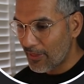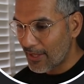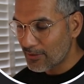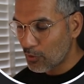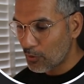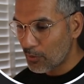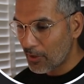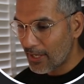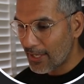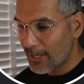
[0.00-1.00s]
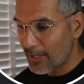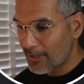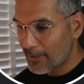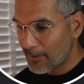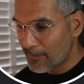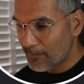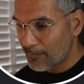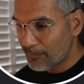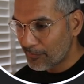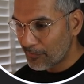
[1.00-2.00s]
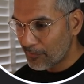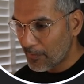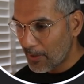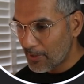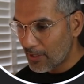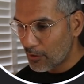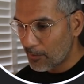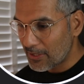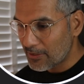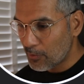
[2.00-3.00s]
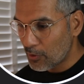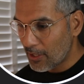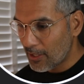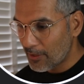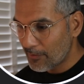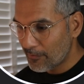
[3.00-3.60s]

That's what we want here. Maybe a little bit smaller.